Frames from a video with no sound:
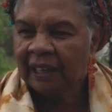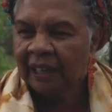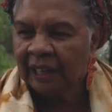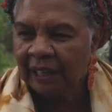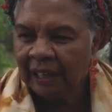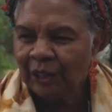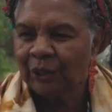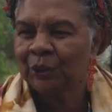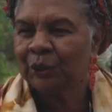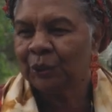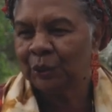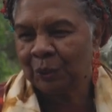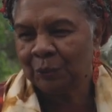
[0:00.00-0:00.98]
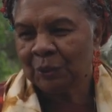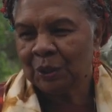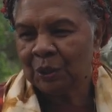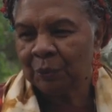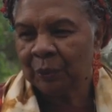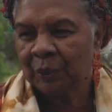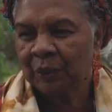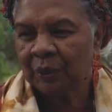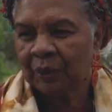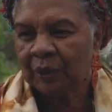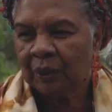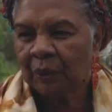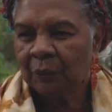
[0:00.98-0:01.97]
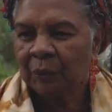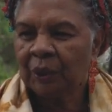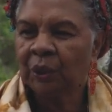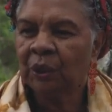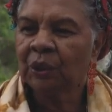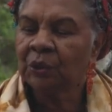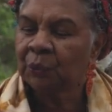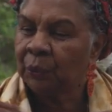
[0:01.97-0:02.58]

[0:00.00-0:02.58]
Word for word: hear your human spirit, because